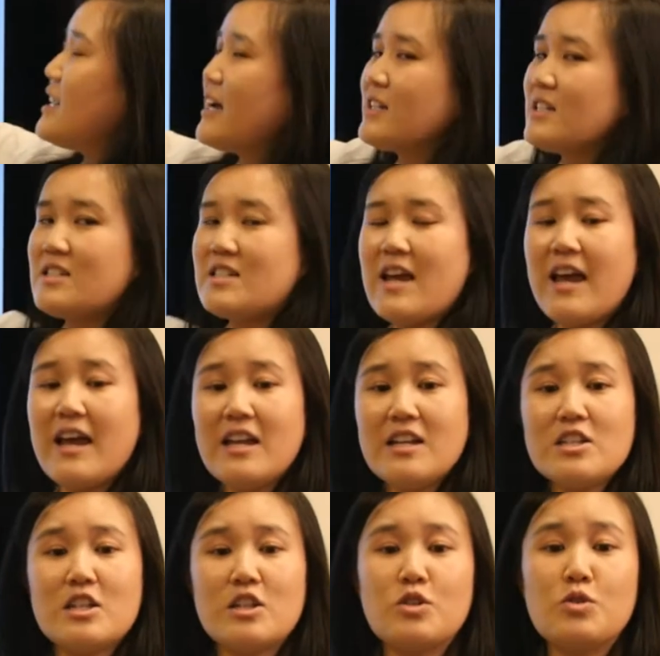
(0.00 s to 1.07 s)
next
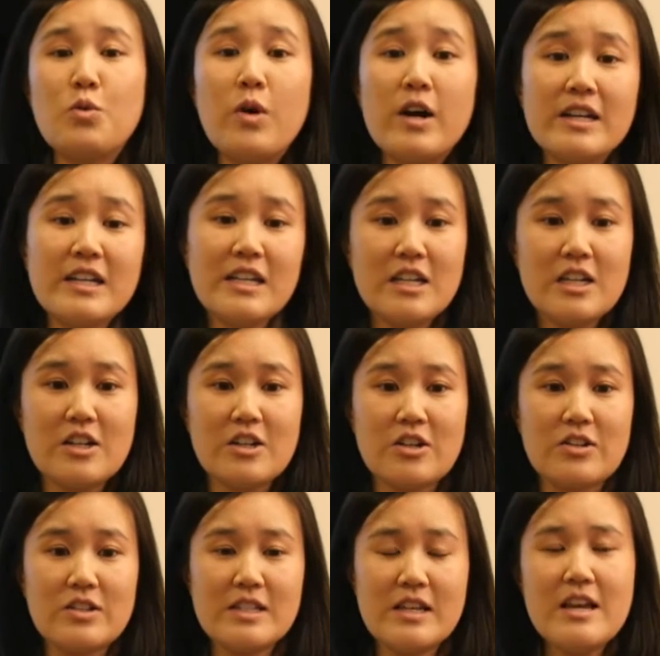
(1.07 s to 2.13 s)
10 to 20
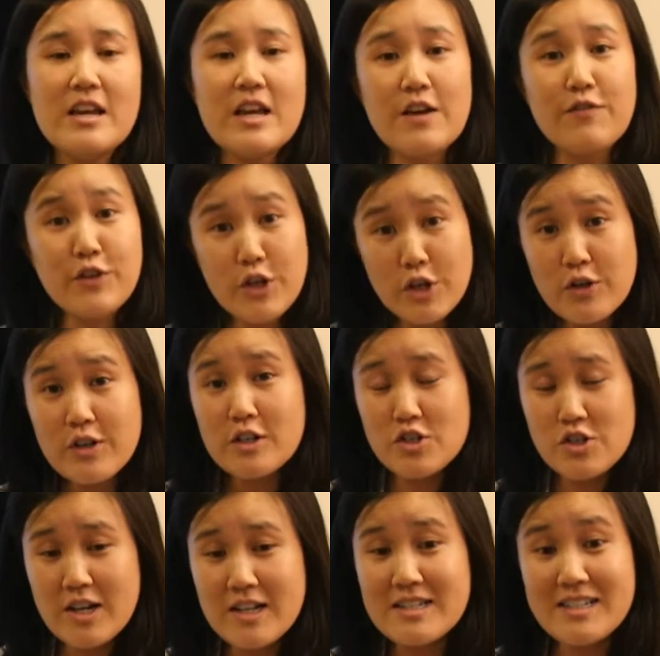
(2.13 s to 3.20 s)
years, if current
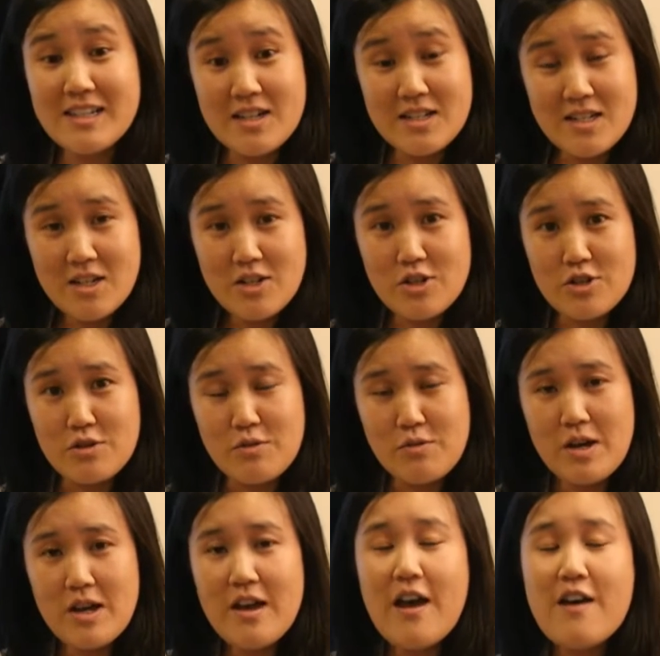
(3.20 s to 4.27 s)
trends
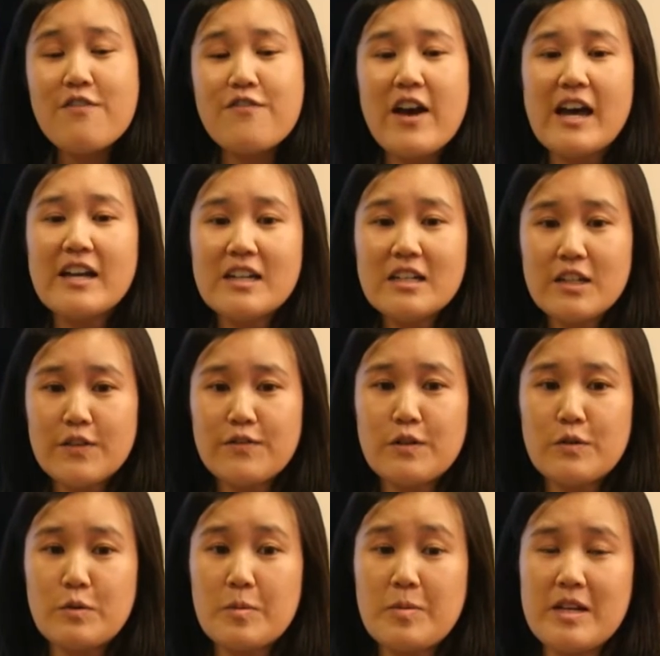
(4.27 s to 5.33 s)
continue, fatty
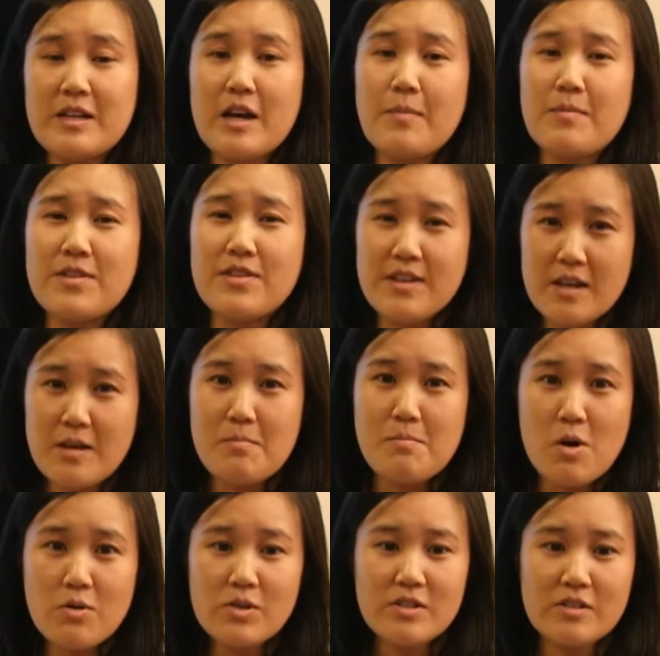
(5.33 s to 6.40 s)
liver will become the
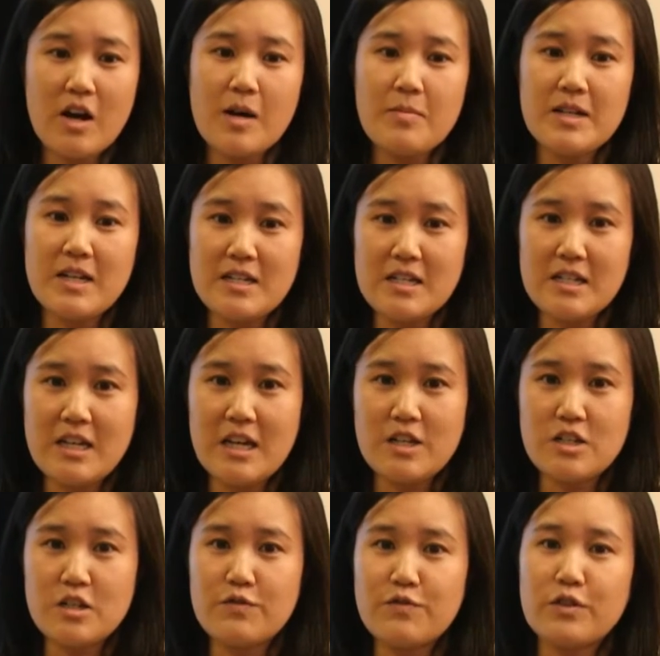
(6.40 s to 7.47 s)
most common
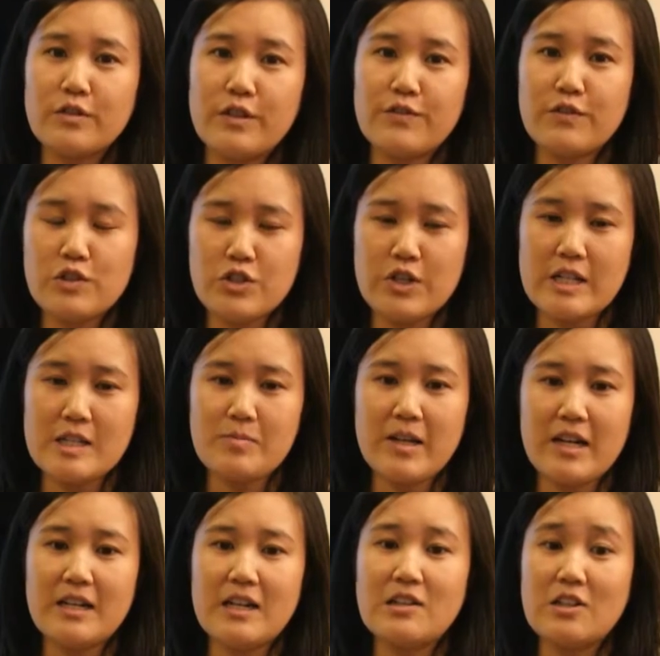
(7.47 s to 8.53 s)
indication for liver
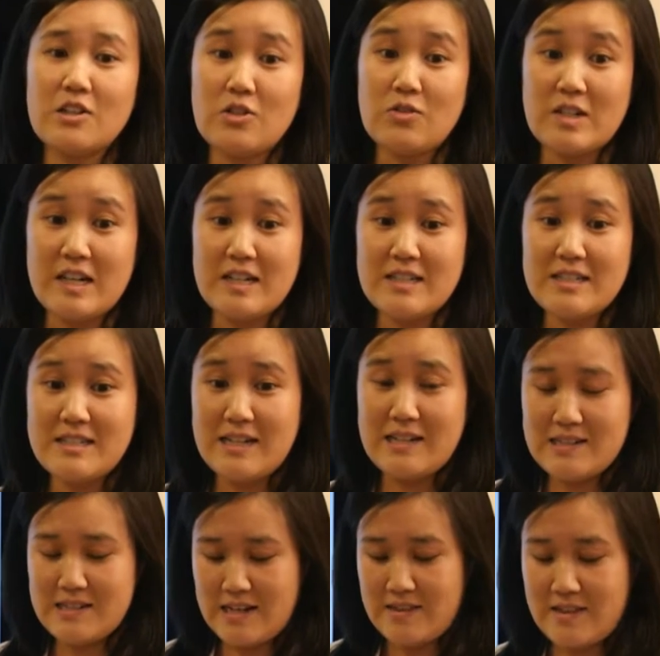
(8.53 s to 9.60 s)
transplant in the United
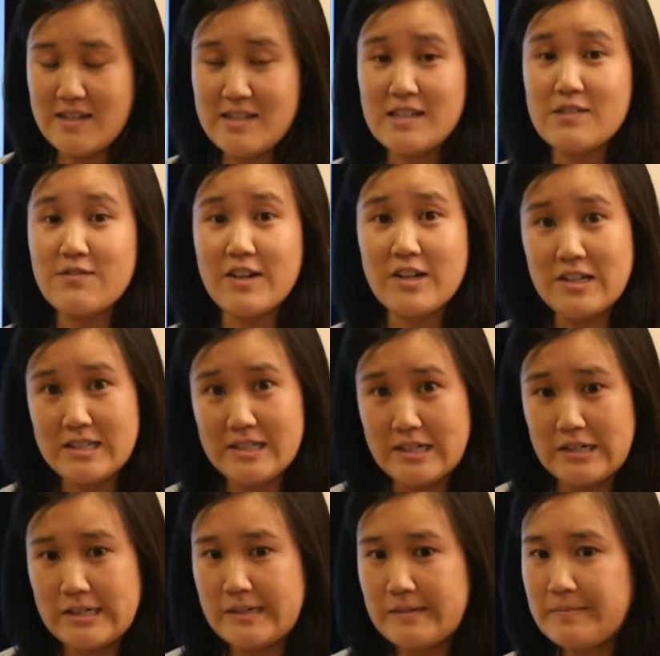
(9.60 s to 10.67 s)
States. And this is very
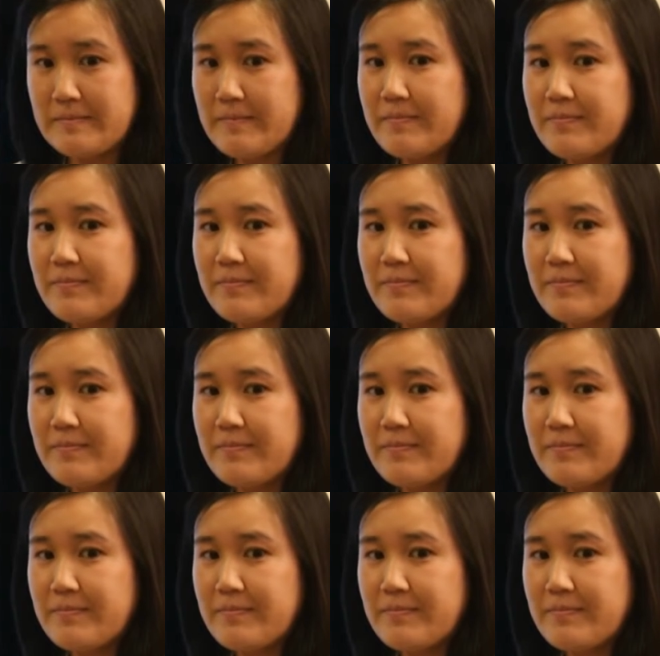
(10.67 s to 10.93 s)
scary.